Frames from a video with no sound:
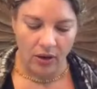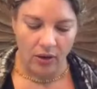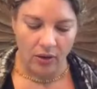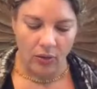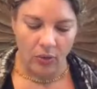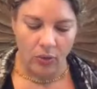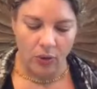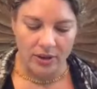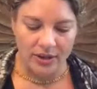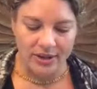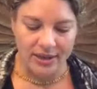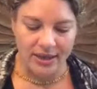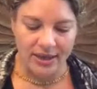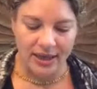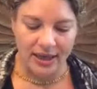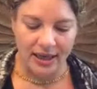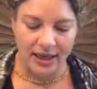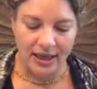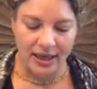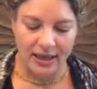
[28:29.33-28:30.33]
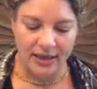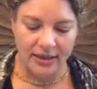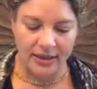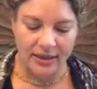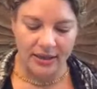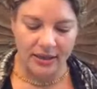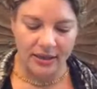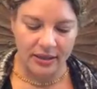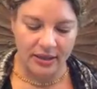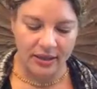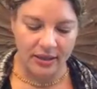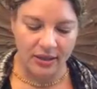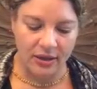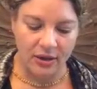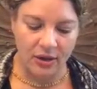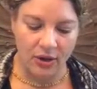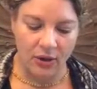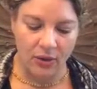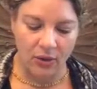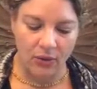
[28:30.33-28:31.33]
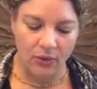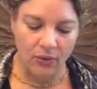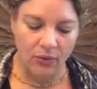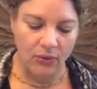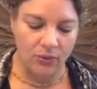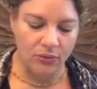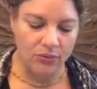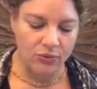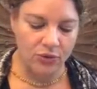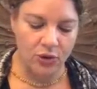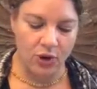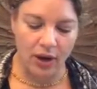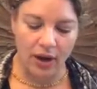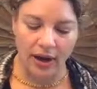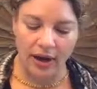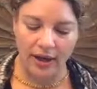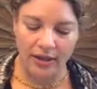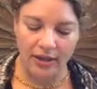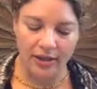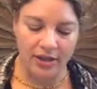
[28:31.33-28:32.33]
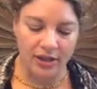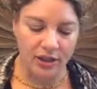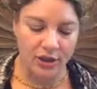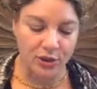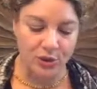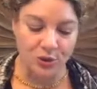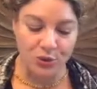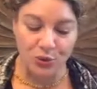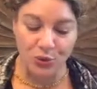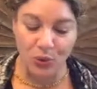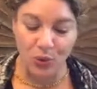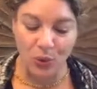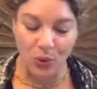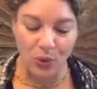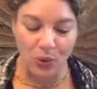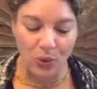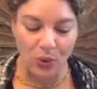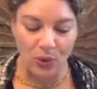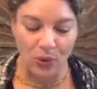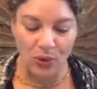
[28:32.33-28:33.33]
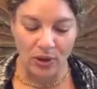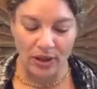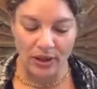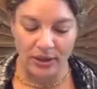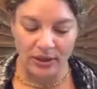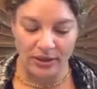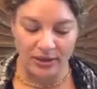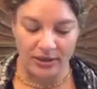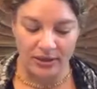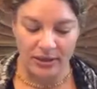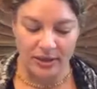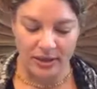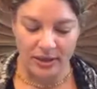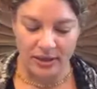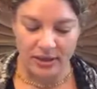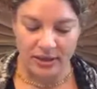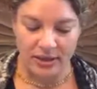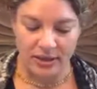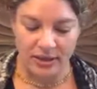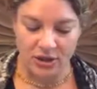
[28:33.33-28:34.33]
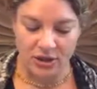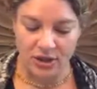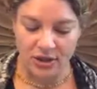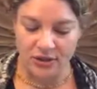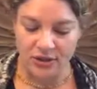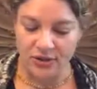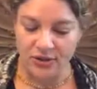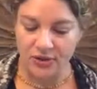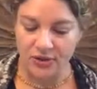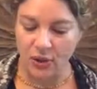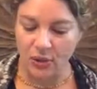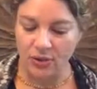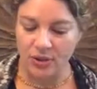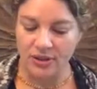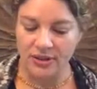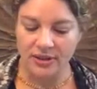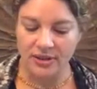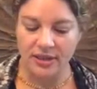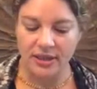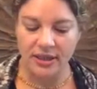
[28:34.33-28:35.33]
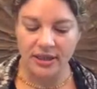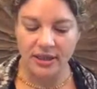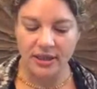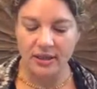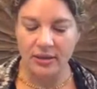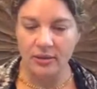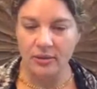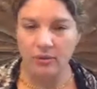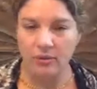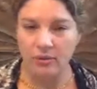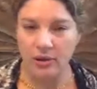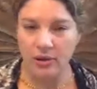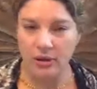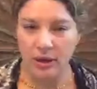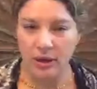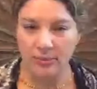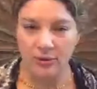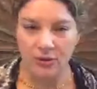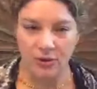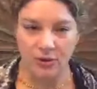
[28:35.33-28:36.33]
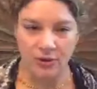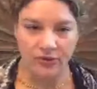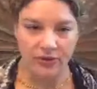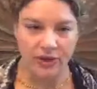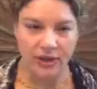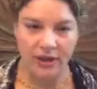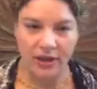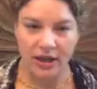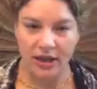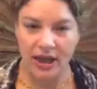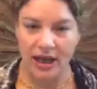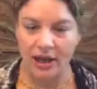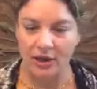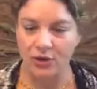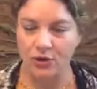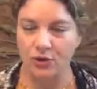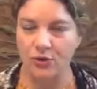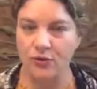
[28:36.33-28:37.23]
Once again, no trying to control it, just noticing, observing the natural